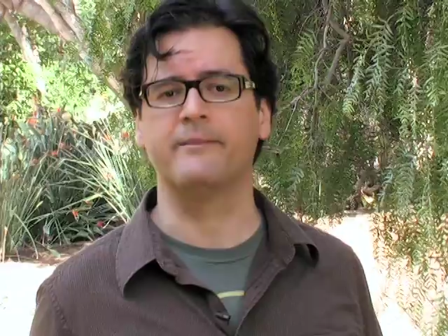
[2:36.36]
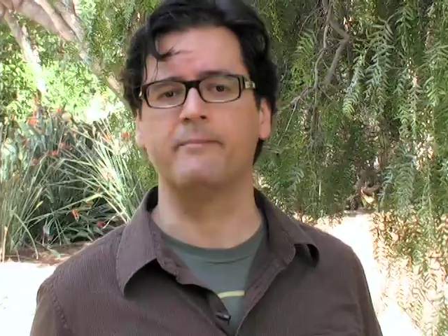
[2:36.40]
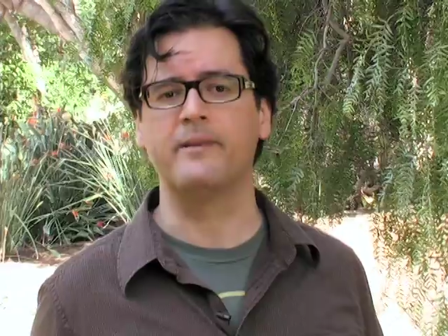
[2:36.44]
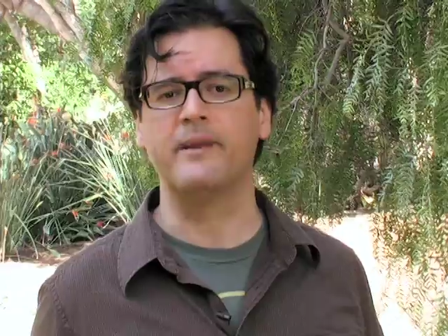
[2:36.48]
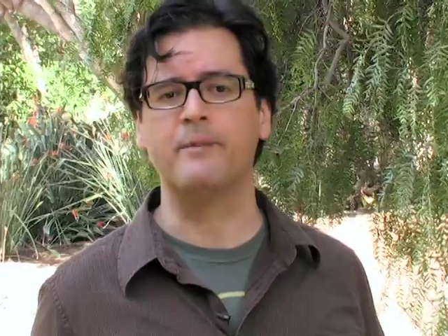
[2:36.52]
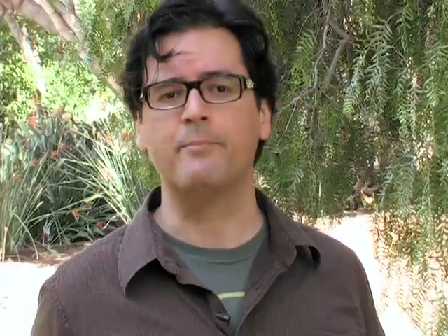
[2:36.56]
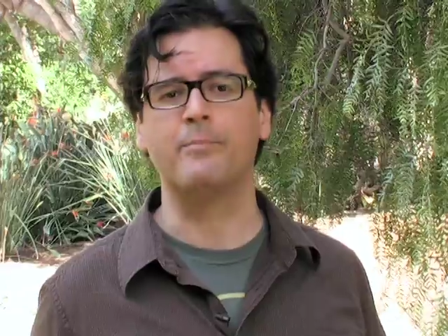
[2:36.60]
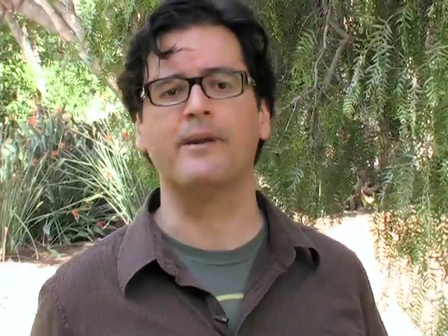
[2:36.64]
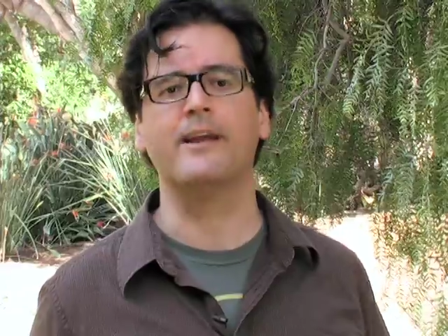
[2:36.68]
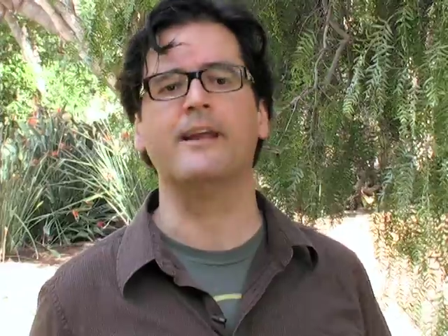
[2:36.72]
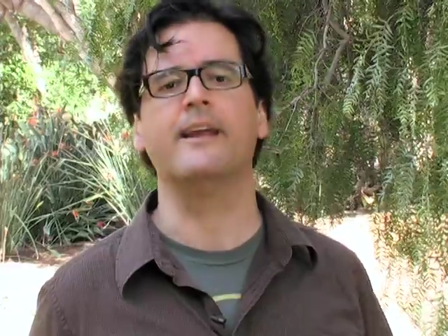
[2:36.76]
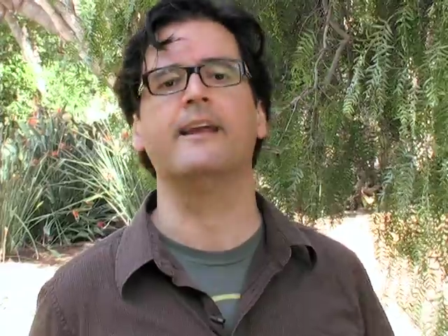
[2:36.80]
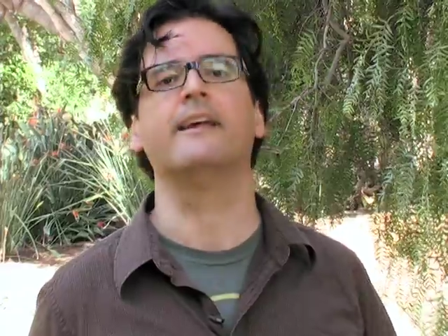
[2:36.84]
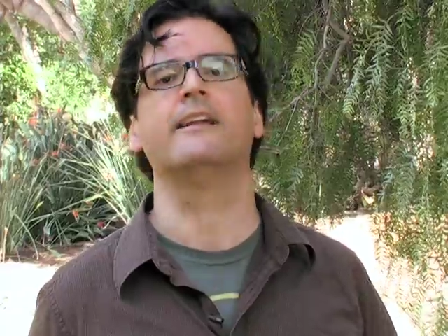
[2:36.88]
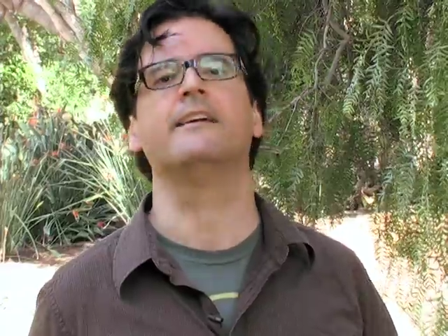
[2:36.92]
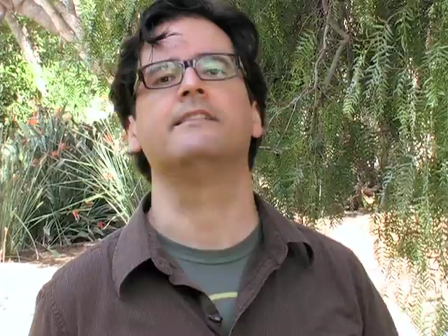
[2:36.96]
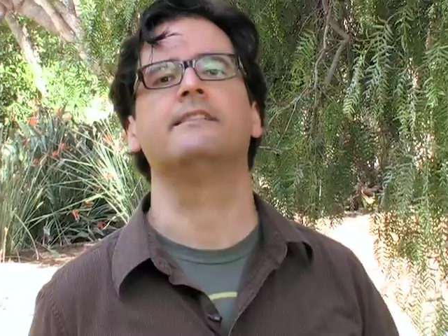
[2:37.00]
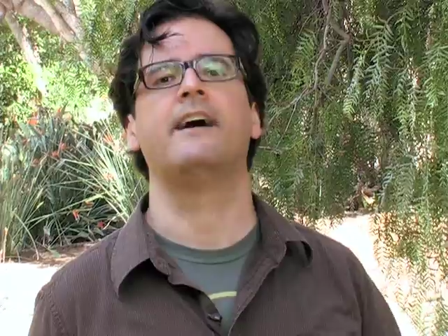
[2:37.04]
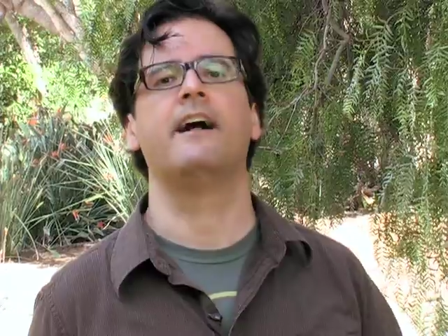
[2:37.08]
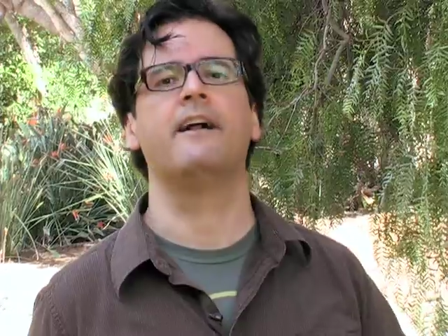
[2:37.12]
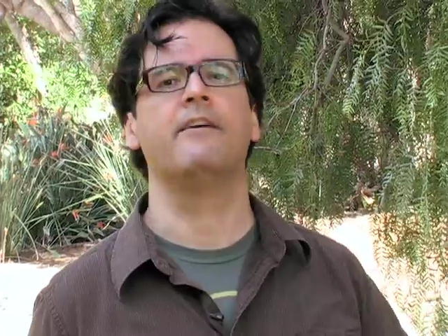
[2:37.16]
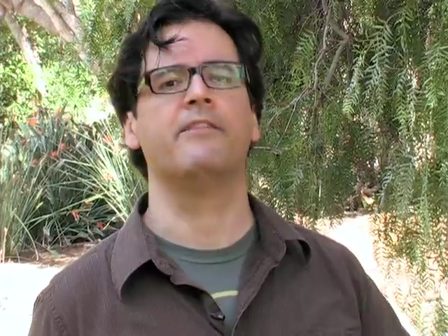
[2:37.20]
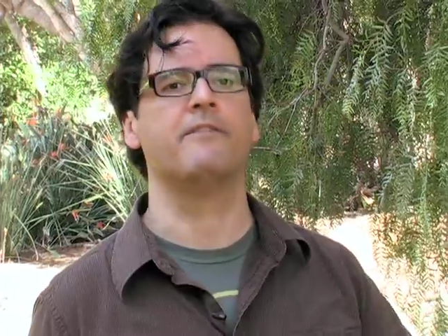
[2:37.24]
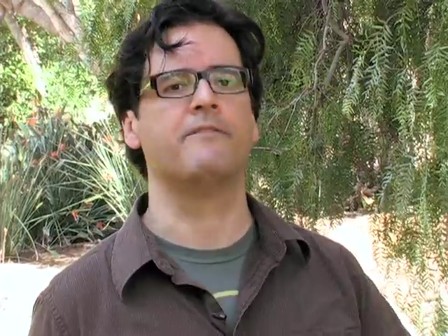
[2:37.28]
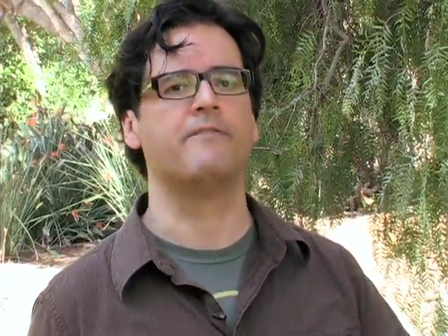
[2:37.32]
going to be bringing in a
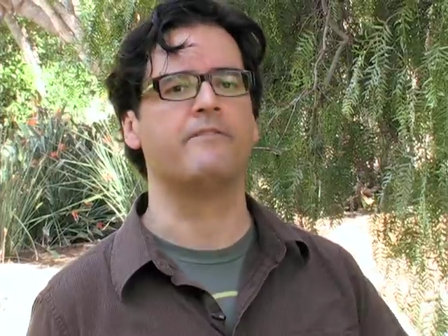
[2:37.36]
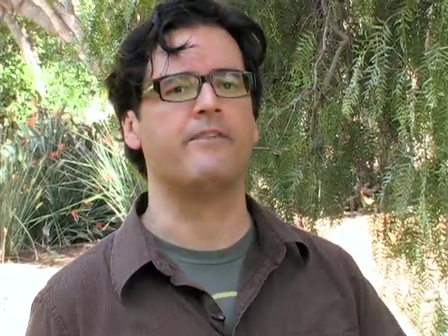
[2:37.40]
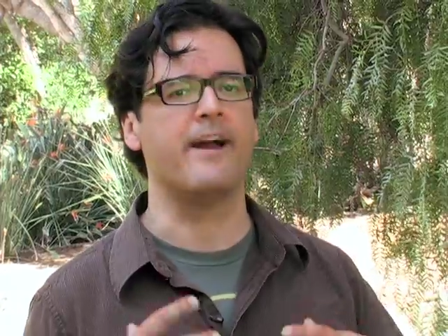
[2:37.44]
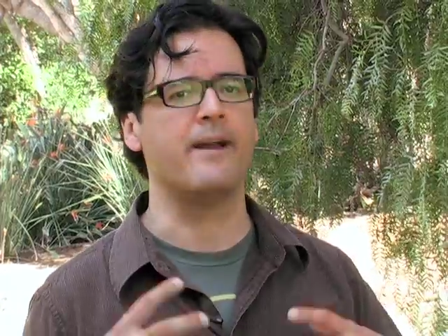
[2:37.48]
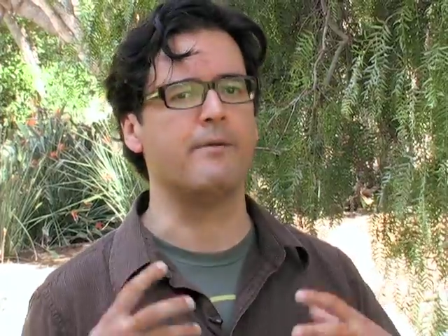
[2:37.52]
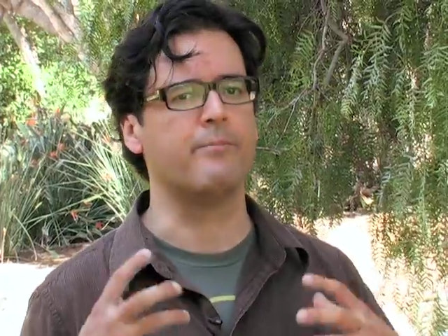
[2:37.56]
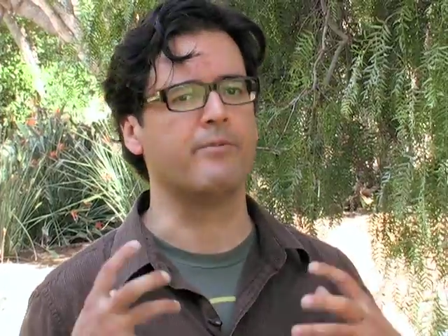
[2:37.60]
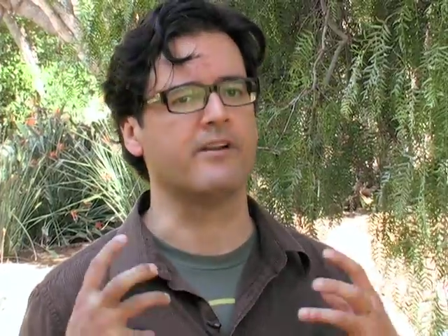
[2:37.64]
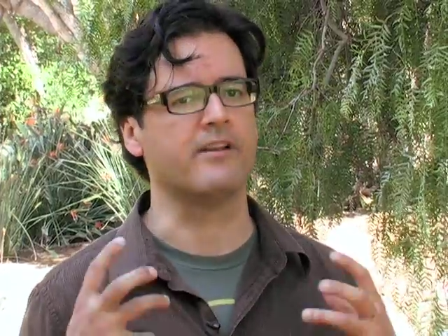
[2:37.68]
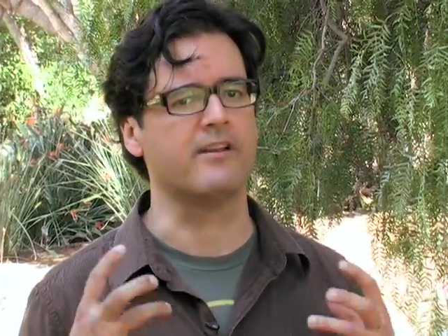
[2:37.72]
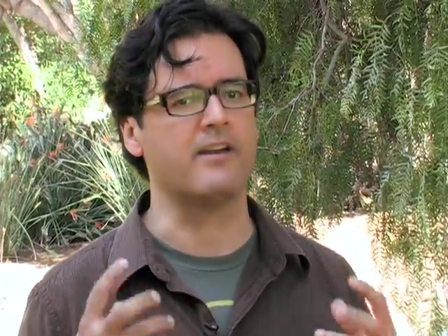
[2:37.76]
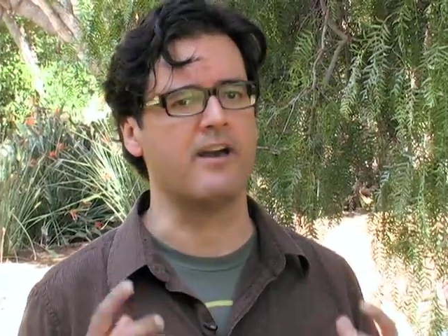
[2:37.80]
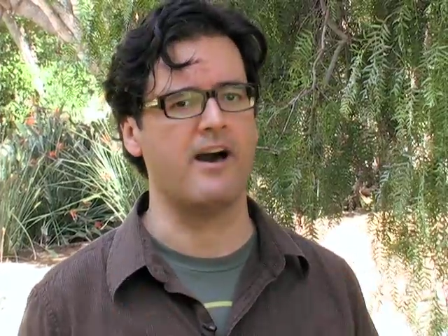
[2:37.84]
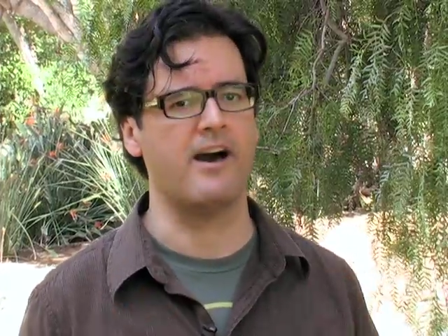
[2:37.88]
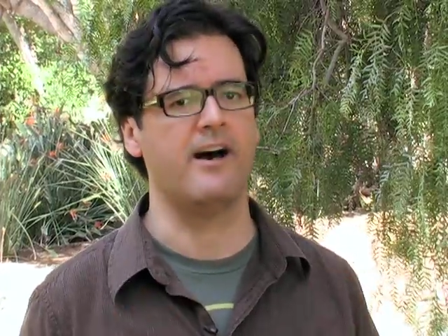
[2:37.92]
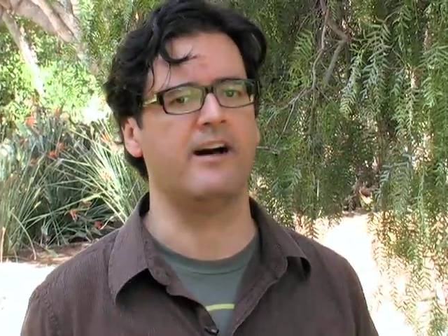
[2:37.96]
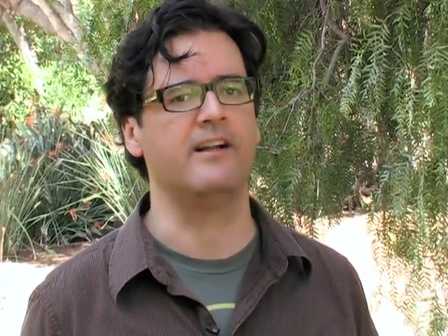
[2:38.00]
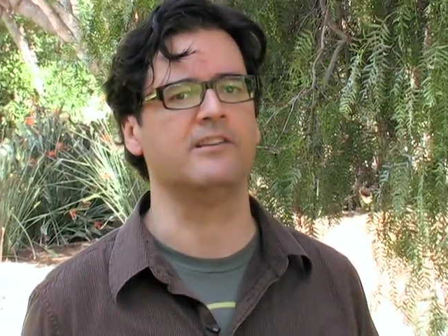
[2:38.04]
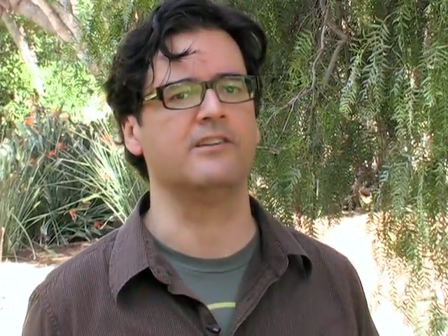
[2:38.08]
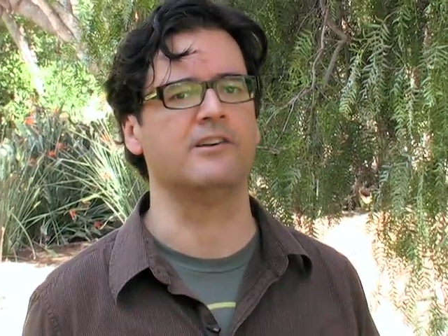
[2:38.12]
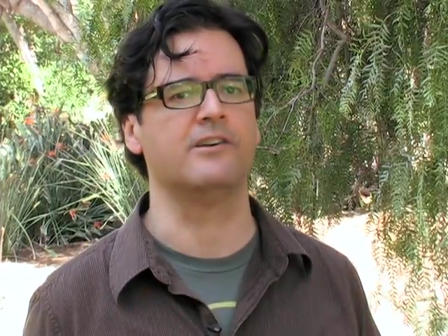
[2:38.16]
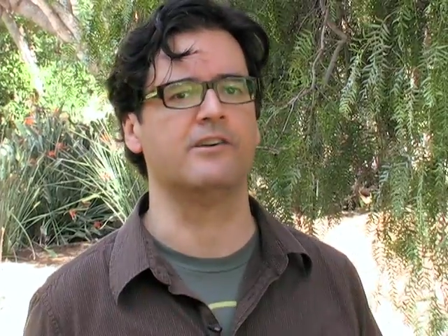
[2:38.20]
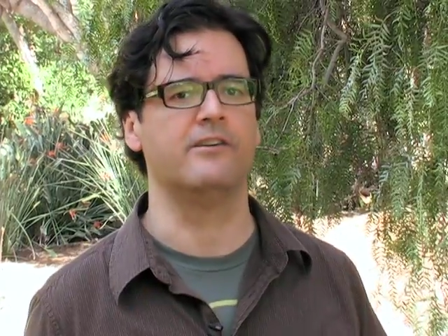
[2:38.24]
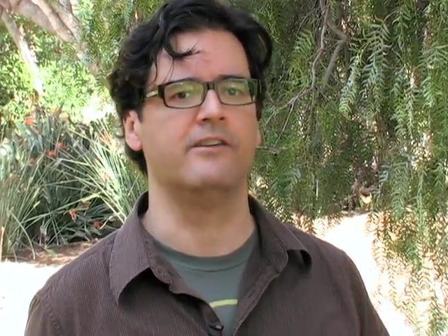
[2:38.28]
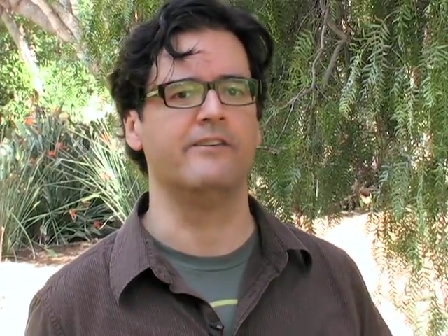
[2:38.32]
lot of the vibrant
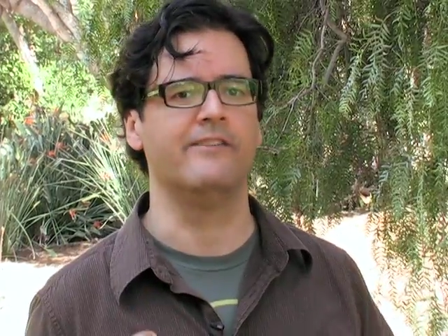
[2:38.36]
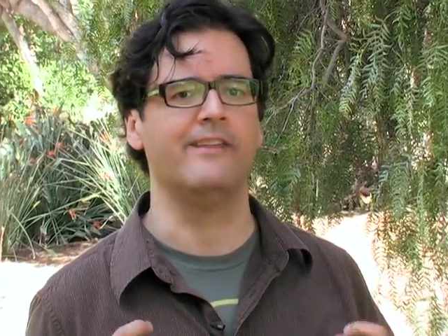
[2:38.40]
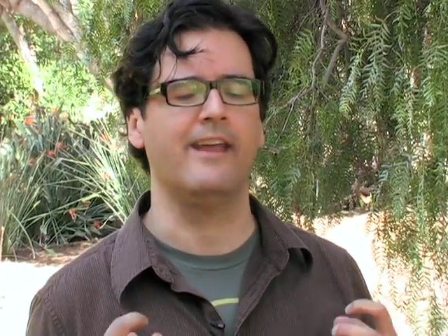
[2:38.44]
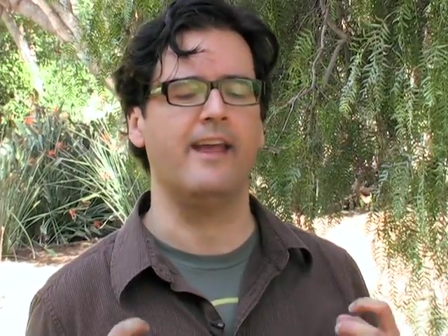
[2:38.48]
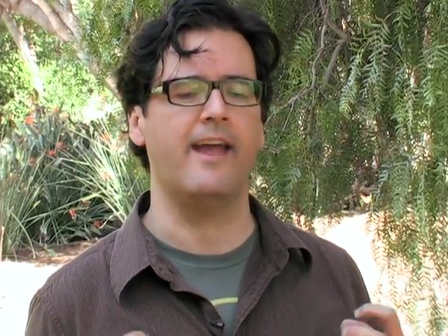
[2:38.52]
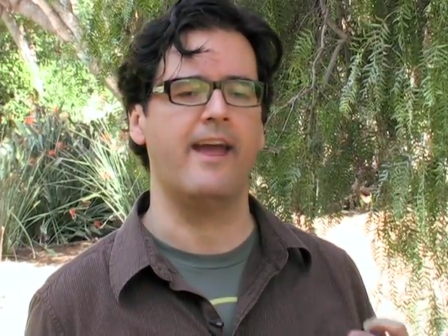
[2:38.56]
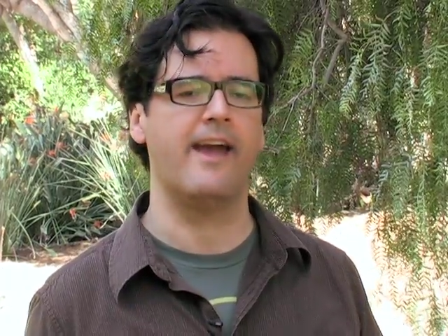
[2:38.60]
color and the